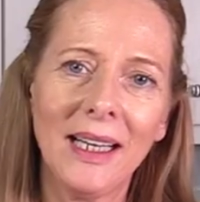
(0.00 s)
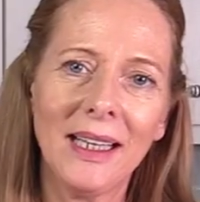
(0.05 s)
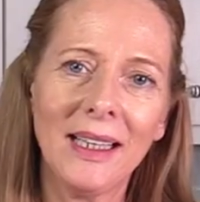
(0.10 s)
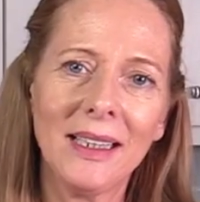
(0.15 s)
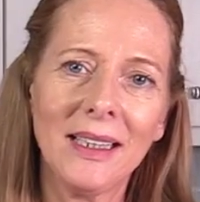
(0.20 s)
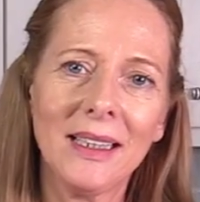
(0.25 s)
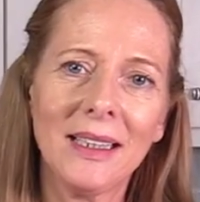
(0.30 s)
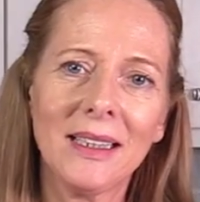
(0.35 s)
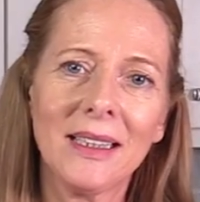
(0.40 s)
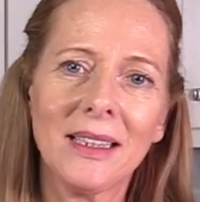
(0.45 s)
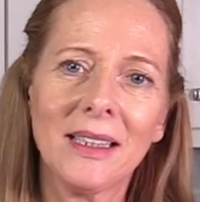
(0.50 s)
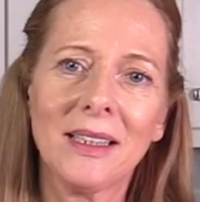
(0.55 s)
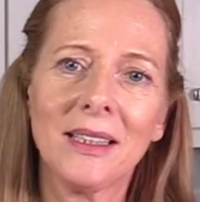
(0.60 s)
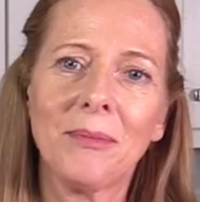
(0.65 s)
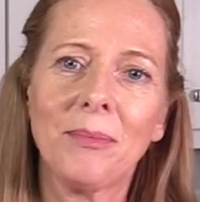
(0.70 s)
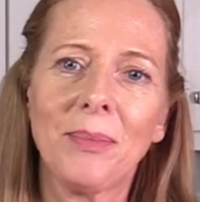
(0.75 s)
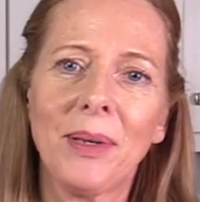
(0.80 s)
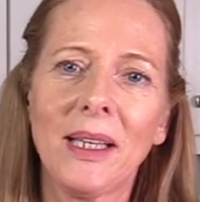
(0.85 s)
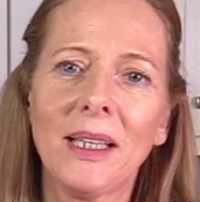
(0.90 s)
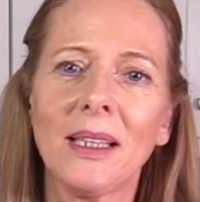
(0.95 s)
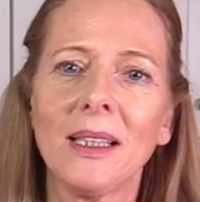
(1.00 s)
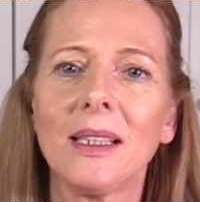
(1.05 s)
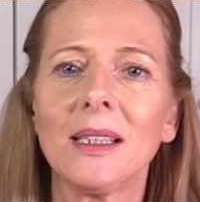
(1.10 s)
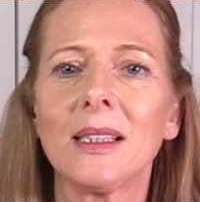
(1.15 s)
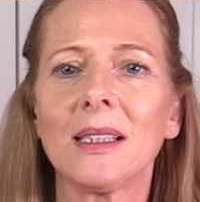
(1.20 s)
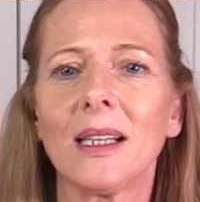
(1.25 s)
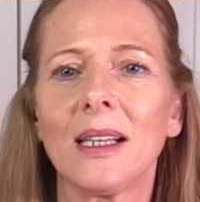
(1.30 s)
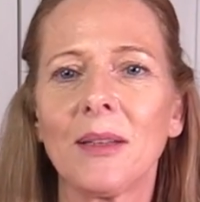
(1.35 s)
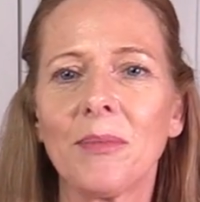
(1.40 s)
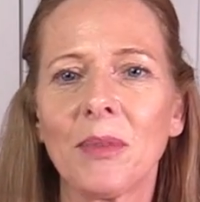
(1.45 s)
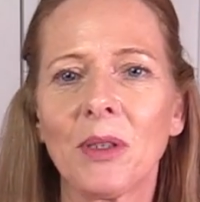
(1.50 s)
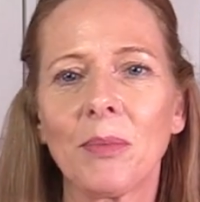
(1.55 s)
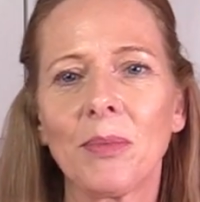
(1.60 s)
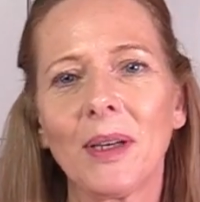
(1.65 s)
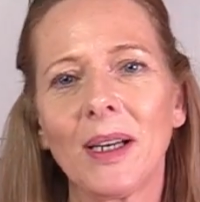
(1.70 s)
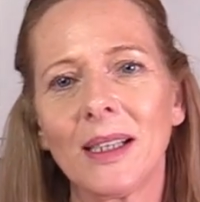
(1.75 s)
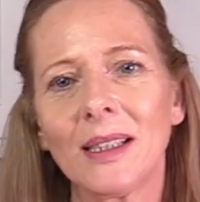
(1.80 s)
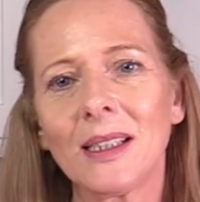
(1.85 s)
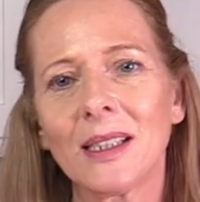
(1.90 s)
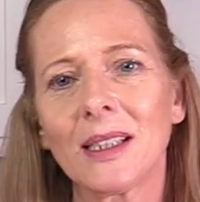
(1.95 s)
and the baking time
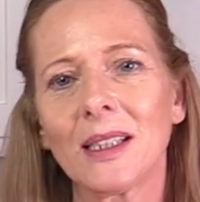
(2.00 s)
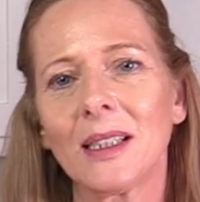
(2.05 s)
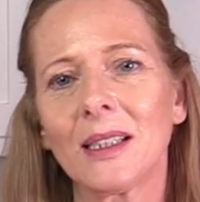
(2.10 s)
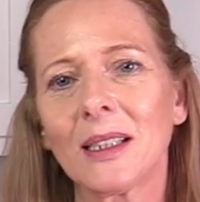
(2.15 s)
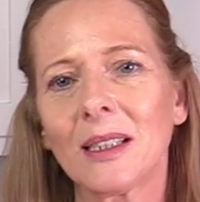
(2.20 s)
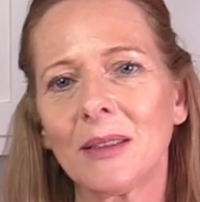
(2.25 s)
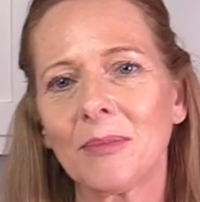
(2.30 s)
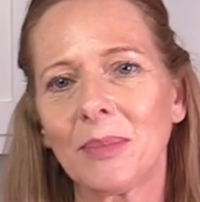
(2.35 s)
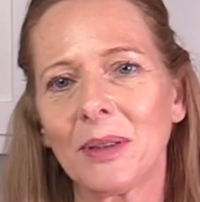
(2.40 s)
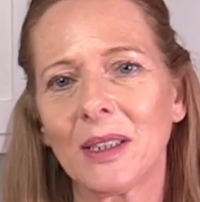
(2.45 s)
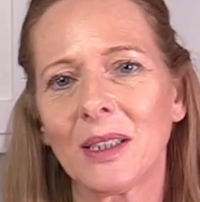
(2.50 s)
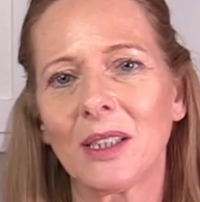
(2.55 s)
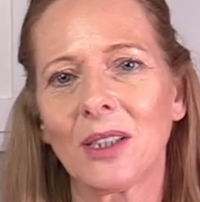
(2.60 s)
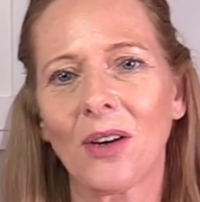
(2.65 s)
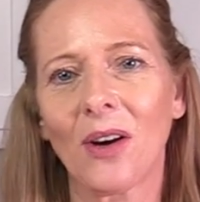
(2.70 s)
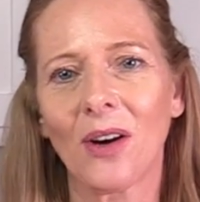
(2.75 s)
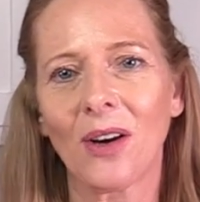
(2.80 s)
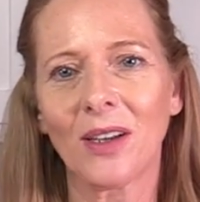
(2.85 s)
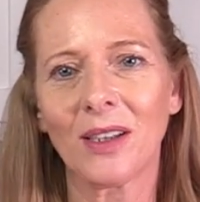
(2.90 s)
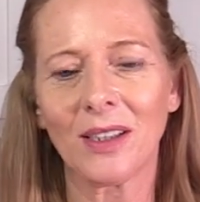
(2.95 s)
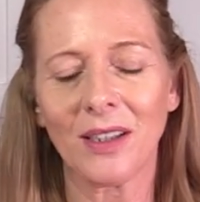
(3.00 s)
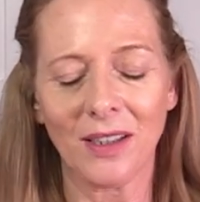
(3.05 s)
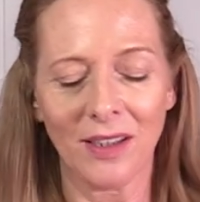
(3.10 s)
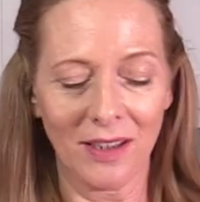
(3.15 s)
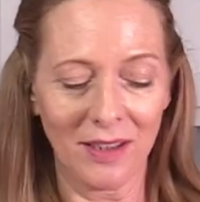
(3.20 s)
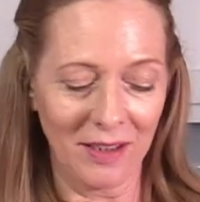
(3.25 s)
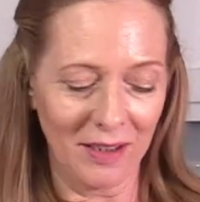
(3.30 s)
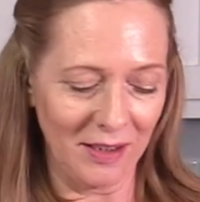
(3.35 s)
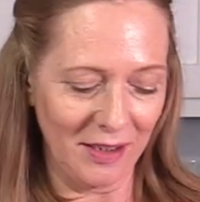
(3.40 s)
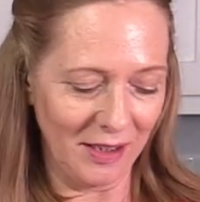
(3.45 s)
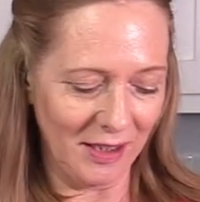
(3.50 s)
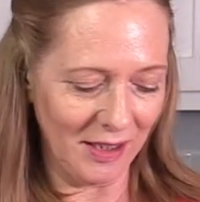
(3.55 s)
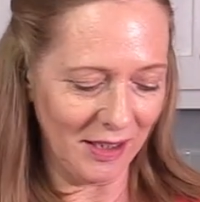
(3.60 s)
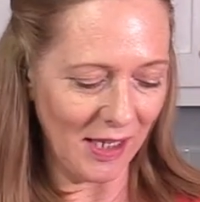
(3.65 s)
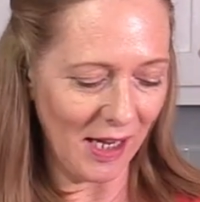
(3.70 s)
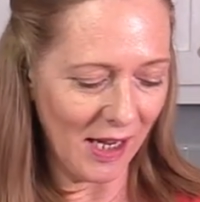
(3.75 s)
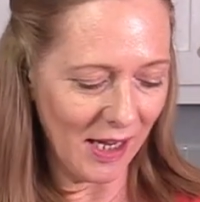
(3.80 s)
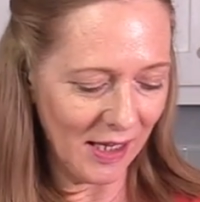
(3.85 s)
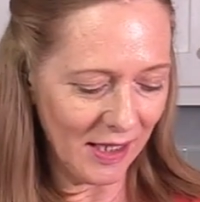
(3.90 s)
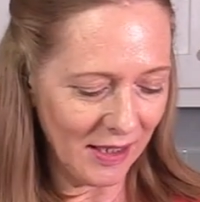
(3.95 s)
depends a little bit on the
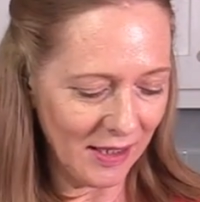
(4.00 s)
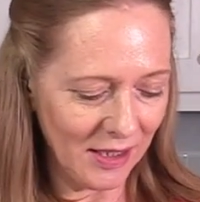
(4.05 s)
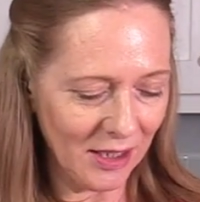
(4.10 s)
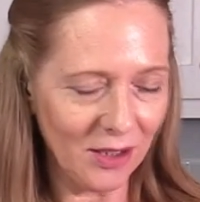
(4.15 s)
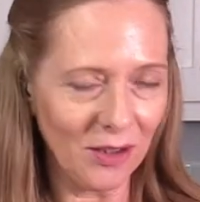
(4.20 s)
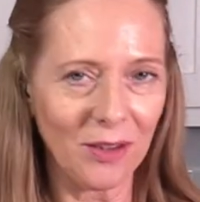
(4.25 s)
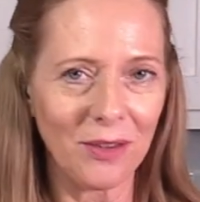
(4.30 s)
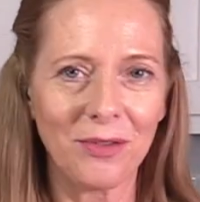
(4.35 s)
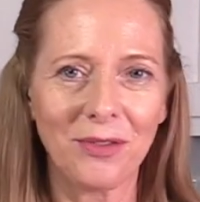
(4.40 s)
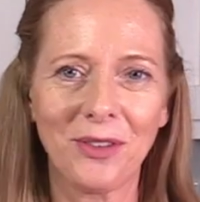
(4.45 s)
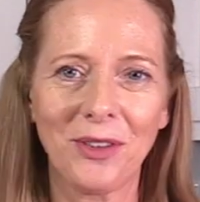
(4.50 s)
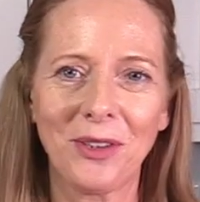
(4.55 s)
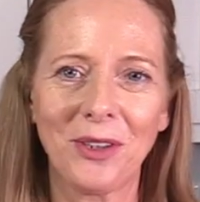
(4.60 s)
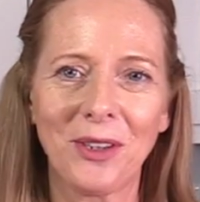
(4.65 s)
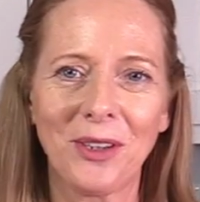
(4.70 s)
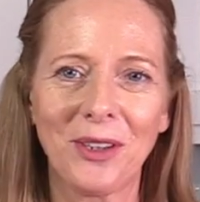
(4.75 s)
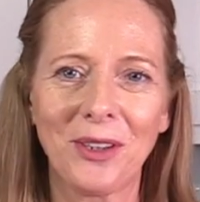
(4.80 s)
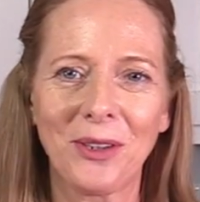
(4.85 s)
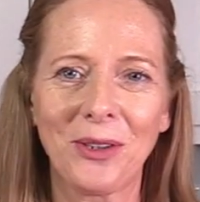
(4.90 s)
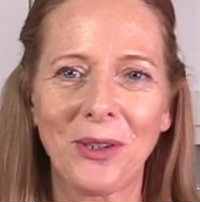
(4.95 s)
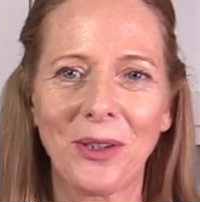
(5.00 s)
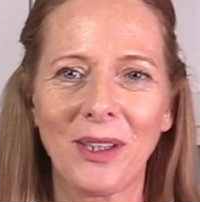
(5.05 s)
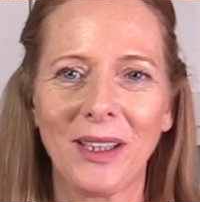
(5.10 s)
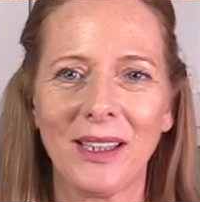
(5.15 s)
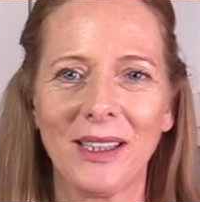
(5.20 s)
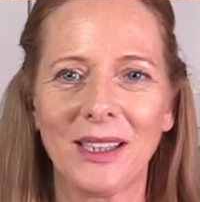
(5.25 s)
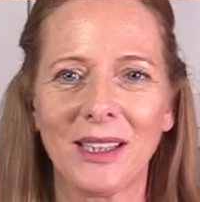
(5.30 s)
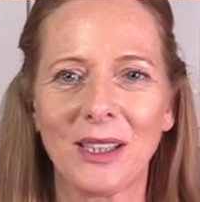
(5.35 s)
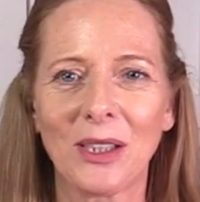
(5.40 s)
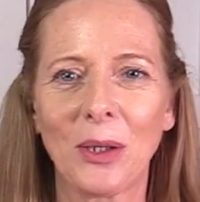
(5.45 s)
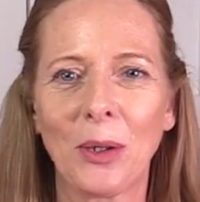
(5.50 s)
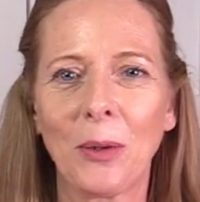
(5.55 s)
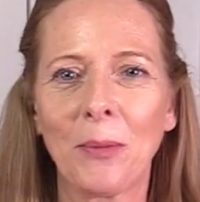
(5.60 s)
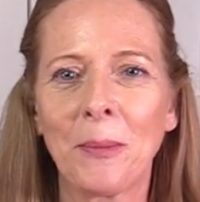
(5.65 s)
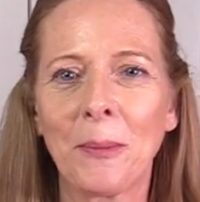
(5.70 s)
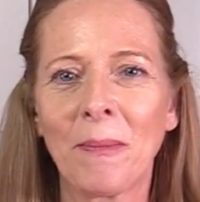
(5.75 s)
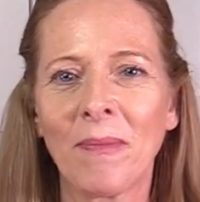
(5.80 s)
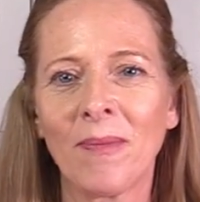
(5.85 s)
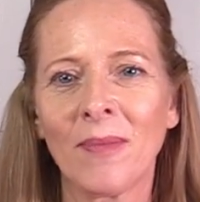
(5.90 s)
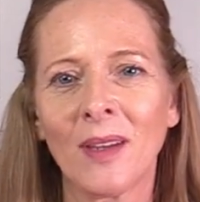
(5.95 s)
size of your cookies. So
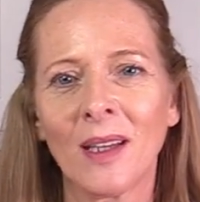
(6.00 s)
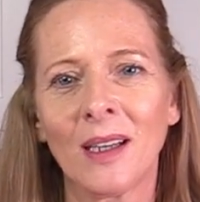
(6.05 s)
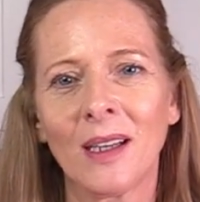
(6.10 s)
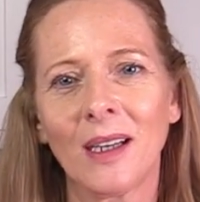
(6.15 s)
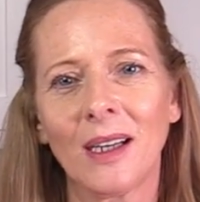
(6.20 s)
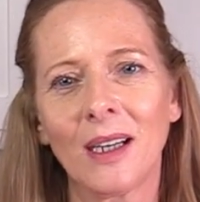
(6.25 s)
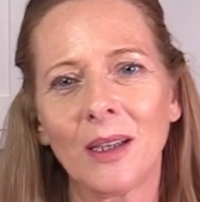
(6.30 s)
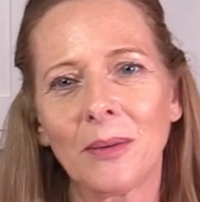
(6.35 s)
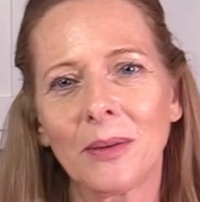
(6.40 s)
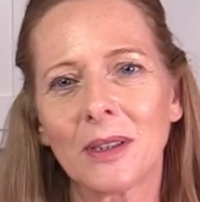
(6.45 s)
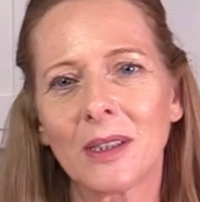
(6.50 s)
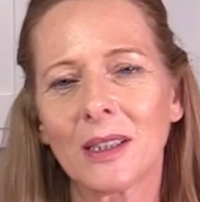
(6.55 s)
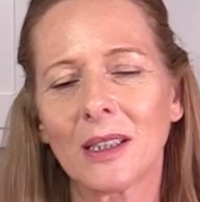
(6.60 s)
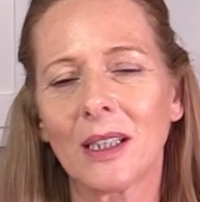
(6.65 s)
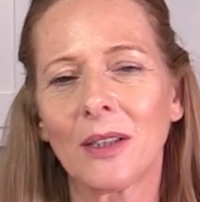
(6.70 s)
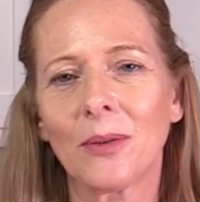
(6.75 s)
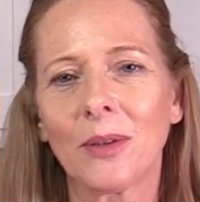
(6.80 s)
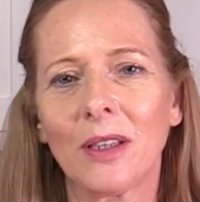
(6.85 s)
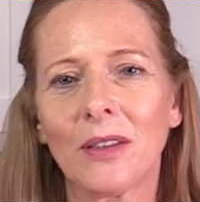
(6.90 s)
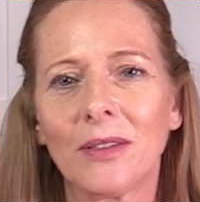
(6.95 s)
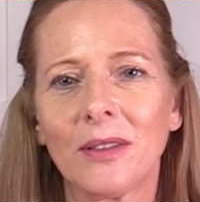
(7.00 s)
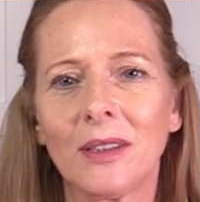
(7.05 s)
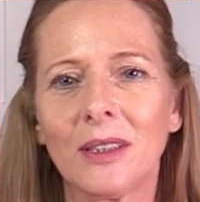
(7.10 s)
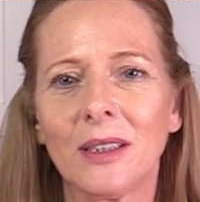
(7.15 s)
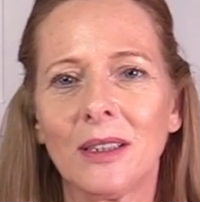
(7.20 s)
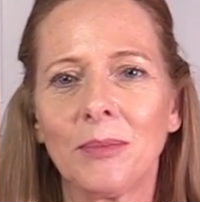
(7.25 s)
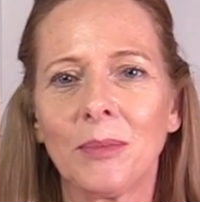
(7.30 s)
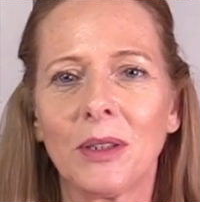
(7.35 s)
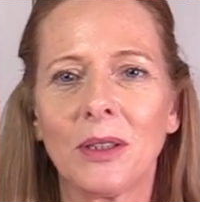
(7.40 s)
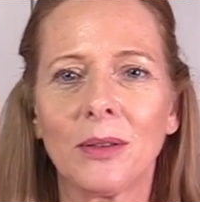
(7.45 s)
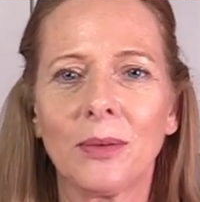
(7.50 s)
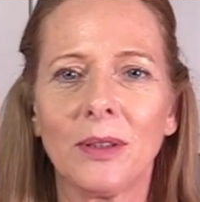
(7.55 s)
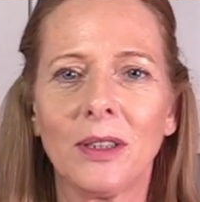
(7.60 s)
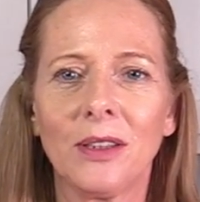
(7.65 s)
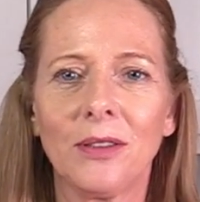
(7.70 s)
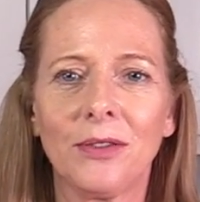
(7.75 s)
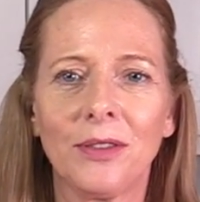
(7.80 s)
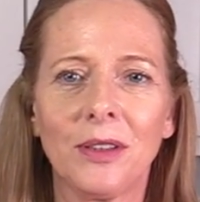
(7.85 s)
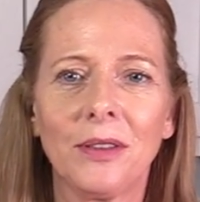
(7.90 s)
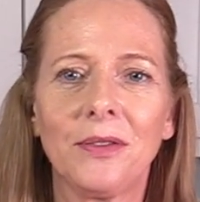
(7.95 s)
I would say roughly
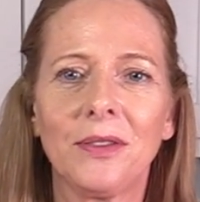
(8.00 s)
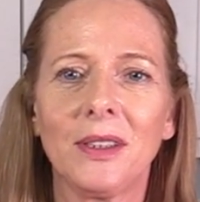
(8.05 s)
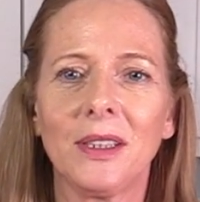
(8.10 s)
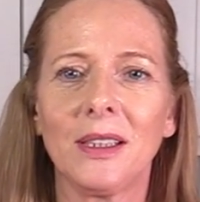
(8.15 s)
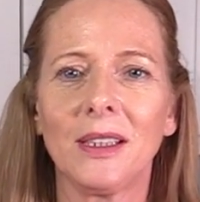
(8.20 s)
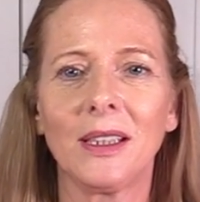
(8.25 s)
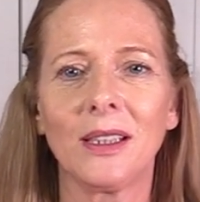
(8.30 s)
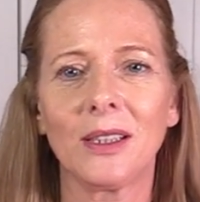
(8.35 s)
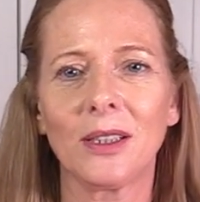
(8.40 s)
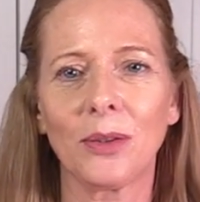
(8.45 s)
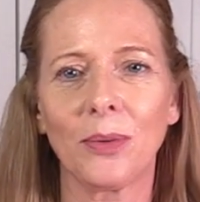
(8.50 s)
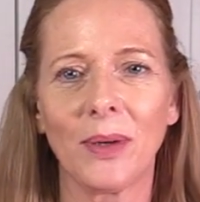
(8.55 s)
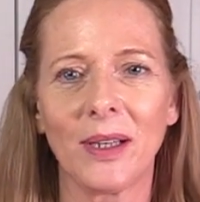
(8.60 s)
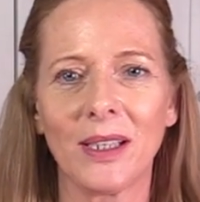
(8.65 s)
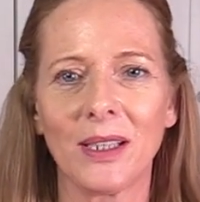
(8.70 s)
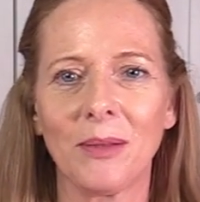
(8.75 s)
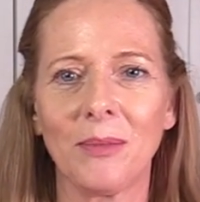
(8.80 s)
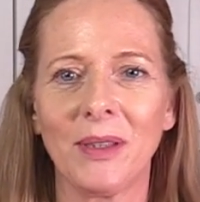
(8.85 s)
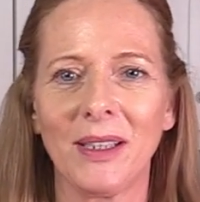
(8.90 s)
between 15 and 20